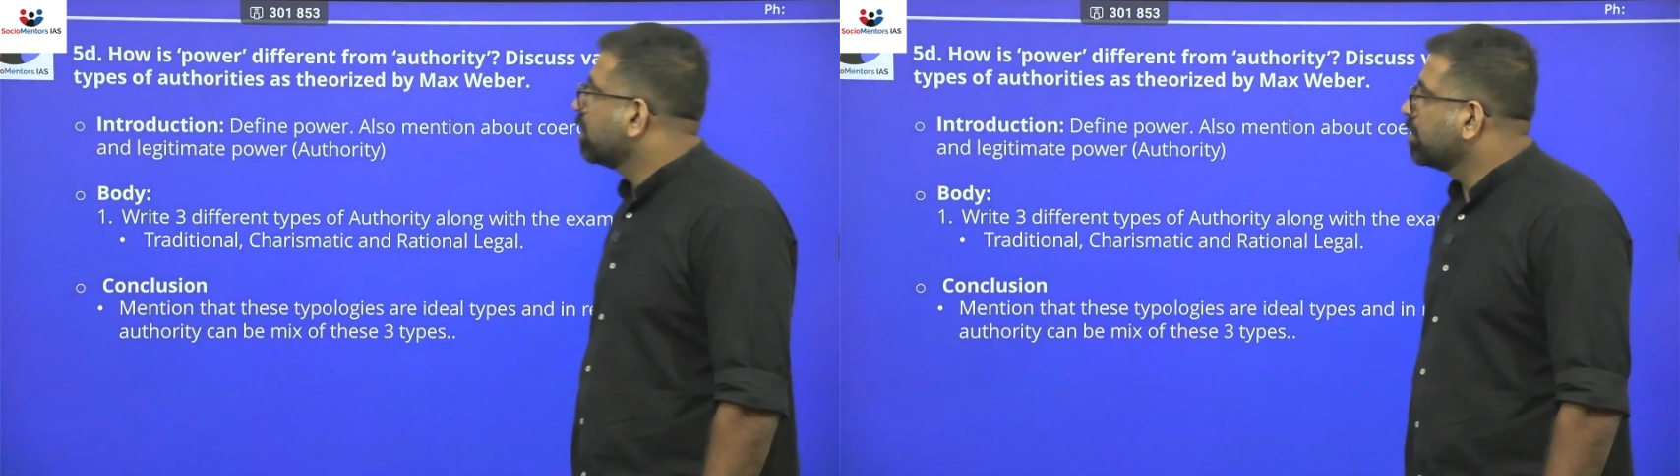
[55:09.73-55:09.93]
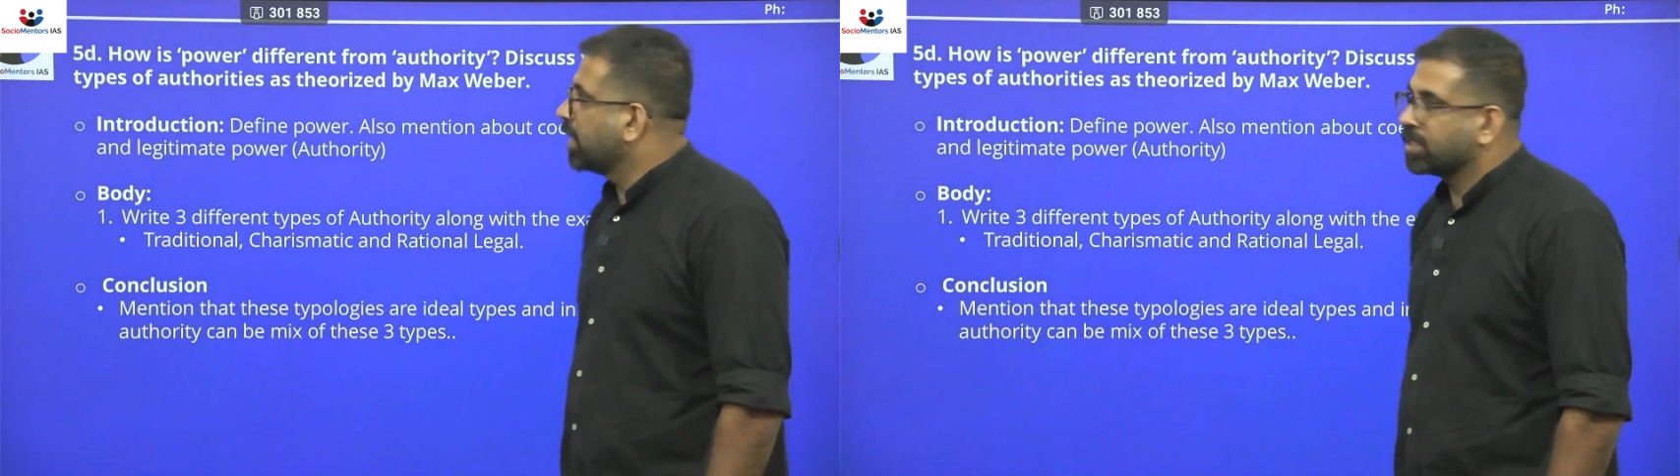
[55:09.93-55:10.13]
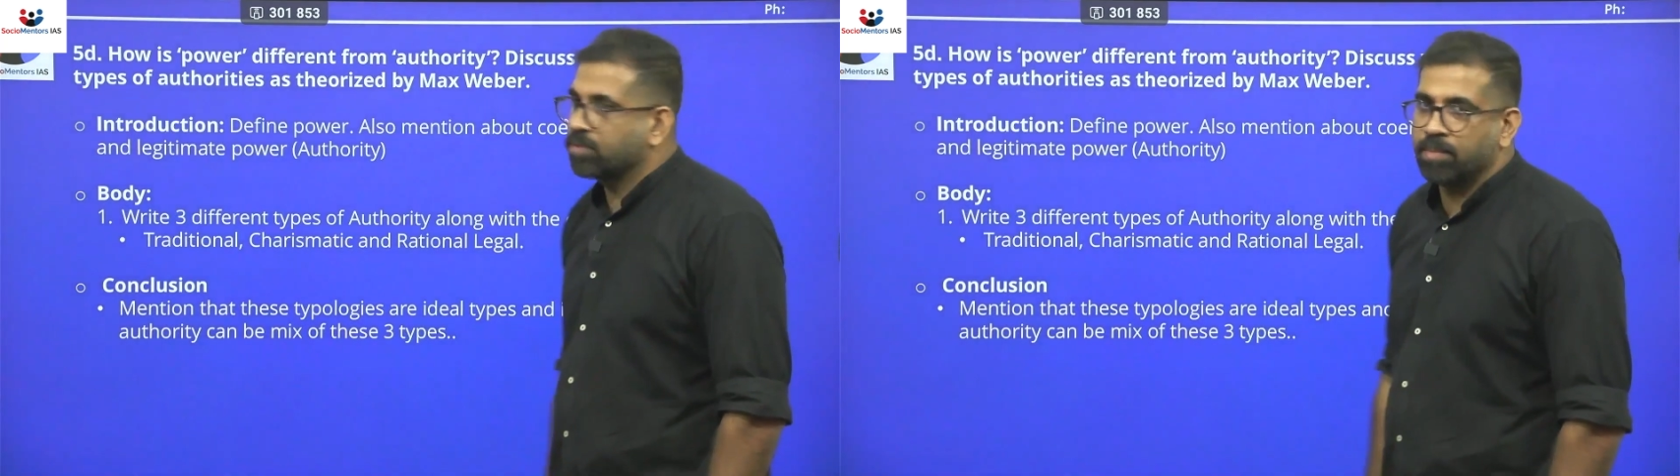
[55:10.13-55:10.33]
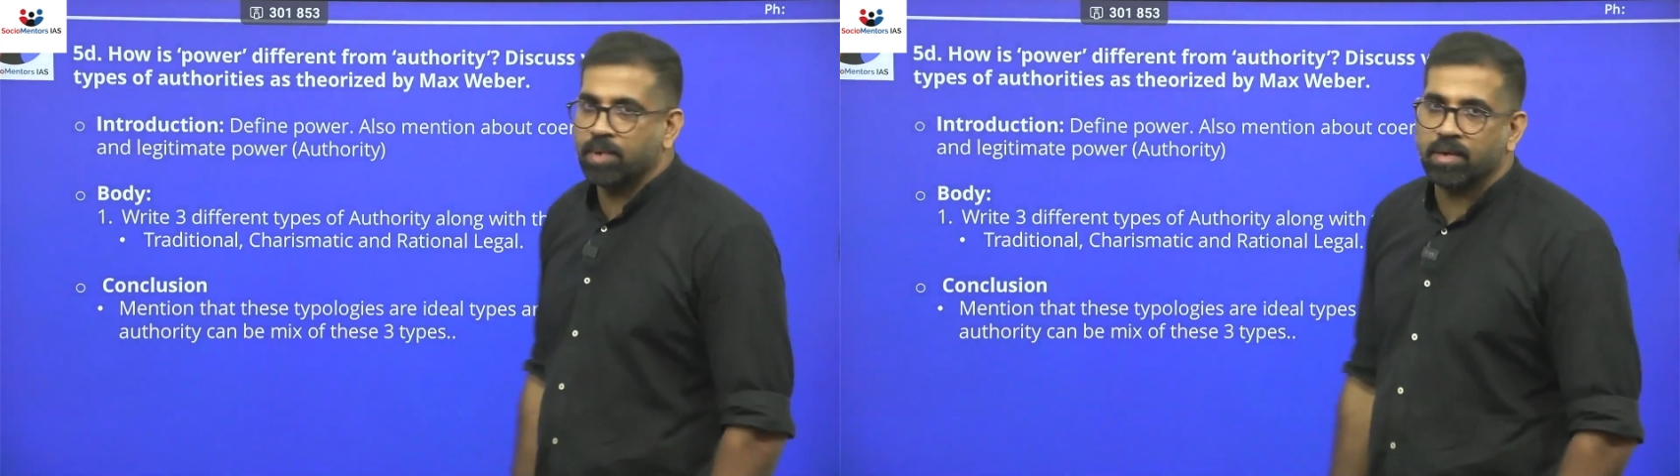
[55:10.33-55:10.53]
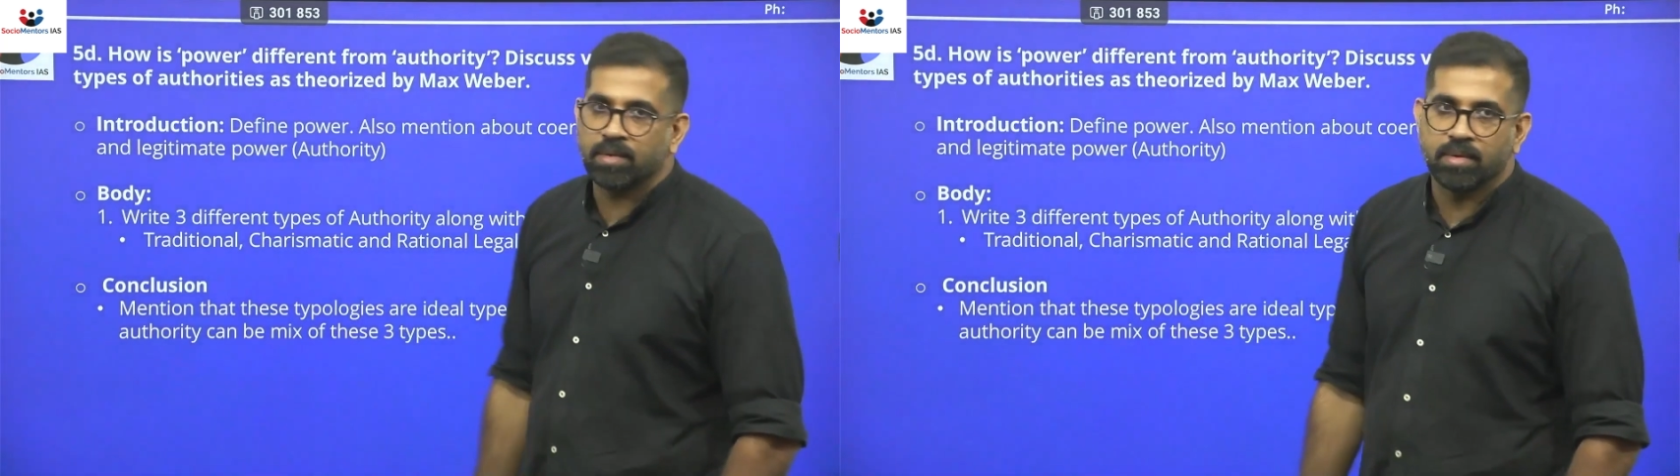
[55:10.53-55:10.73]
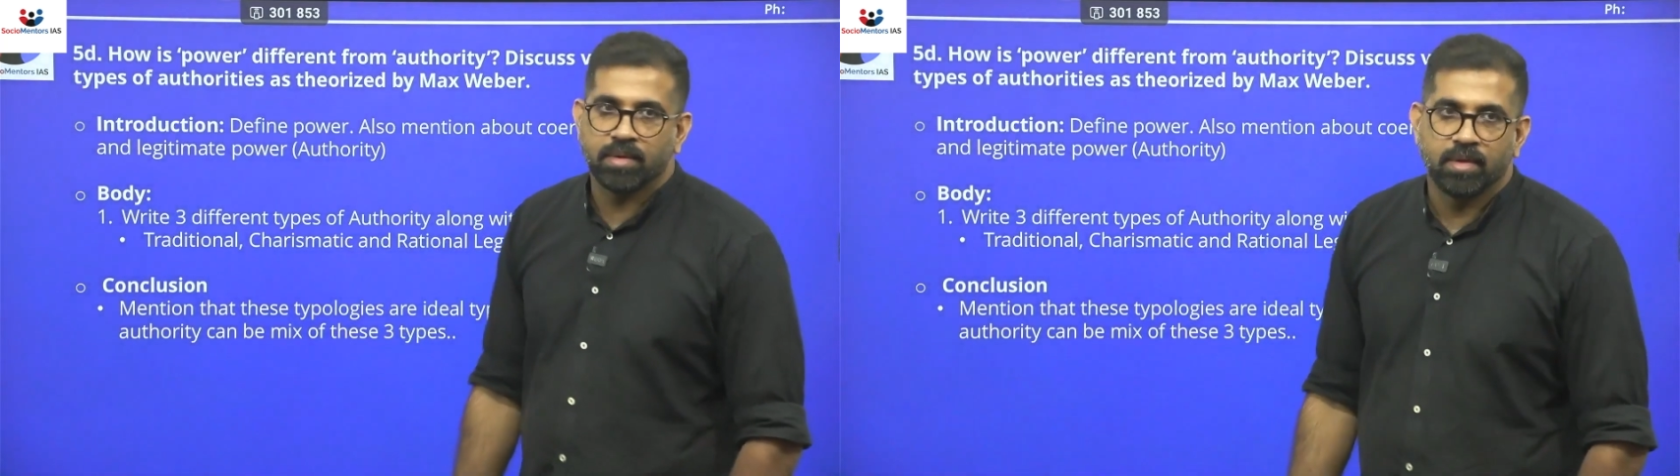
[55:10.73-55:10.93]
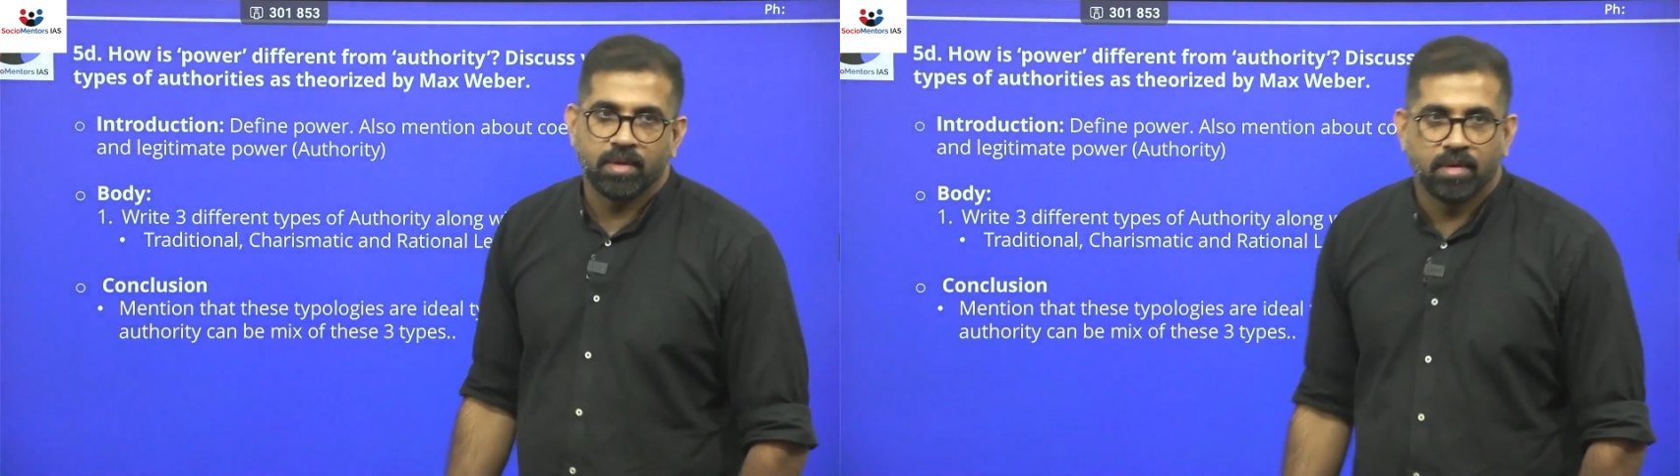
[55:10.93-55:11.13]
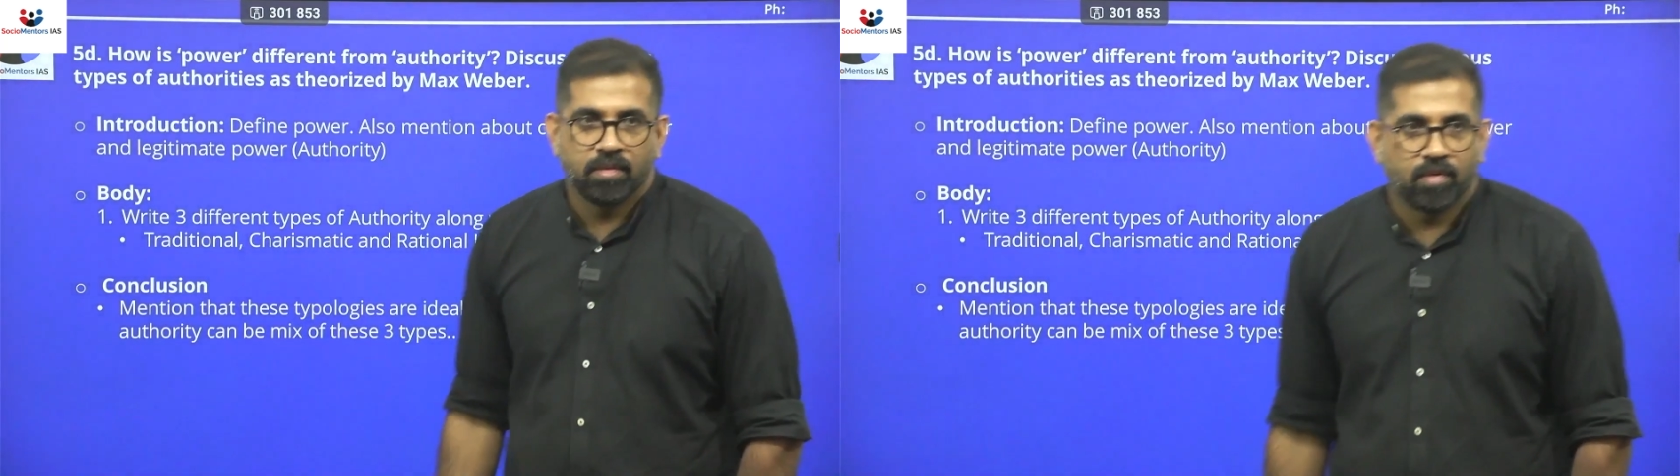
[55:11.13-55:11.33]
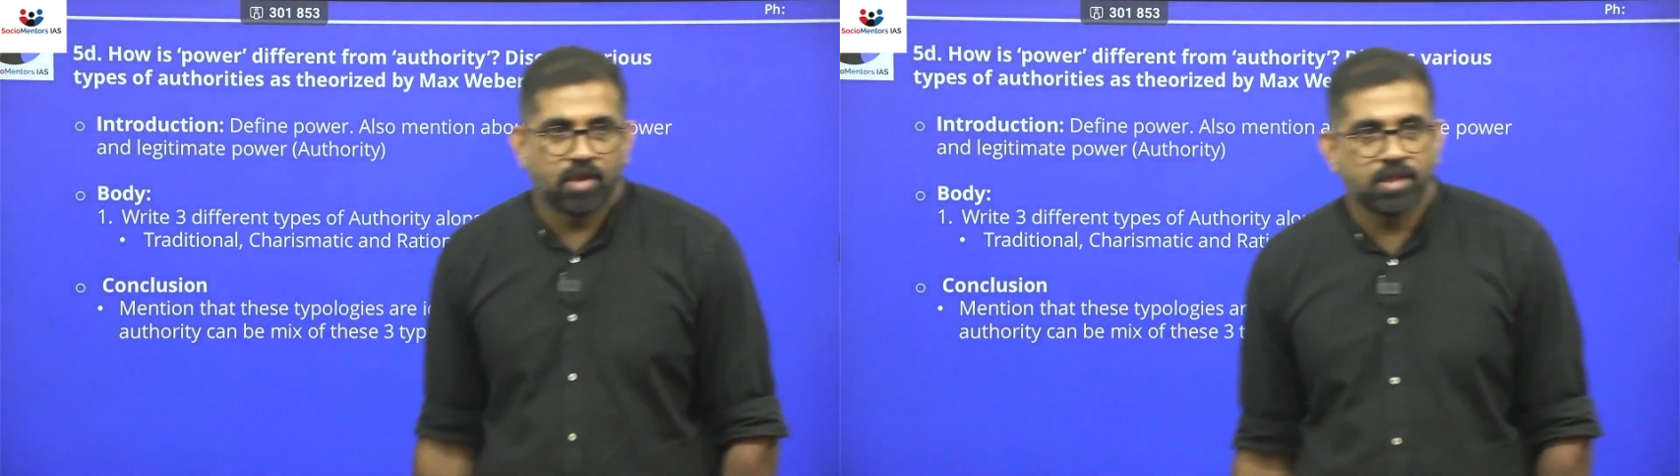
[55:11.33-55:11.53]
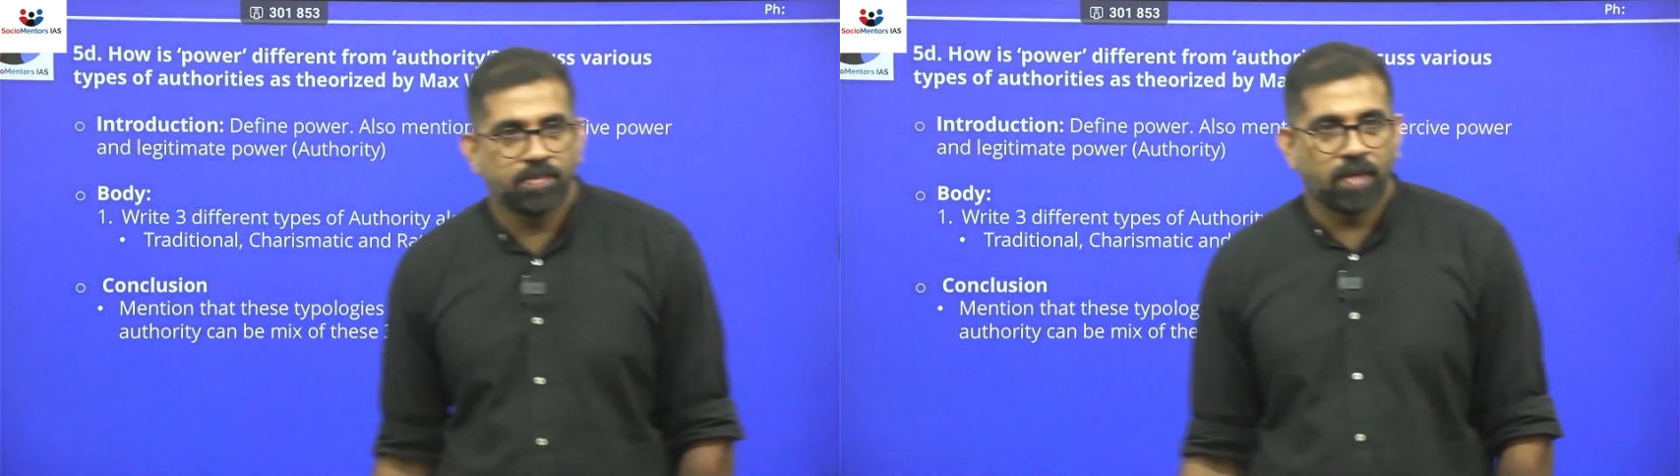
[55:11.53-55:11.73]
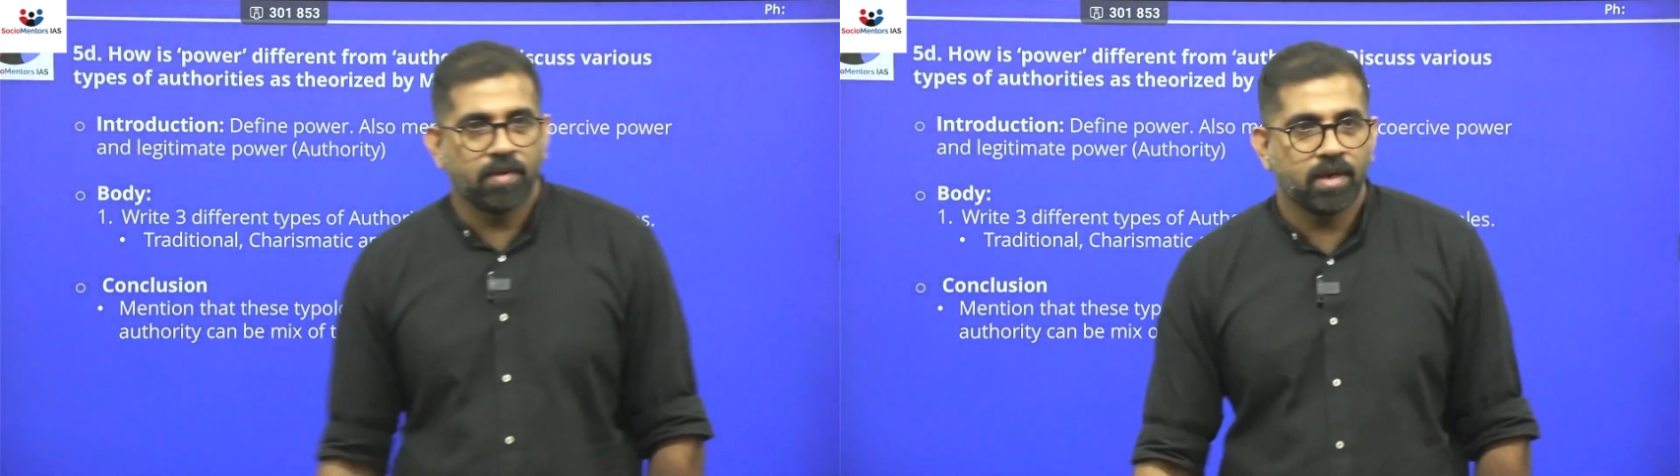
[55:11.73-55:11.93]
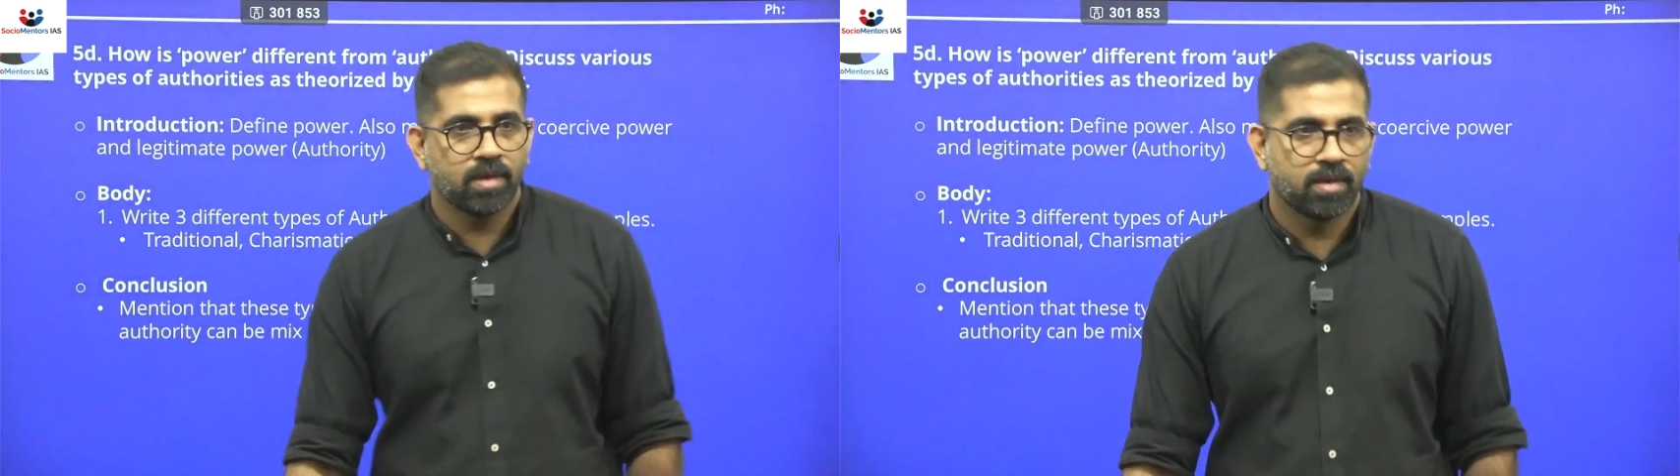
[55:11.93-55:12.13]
by Max Weber. What is power?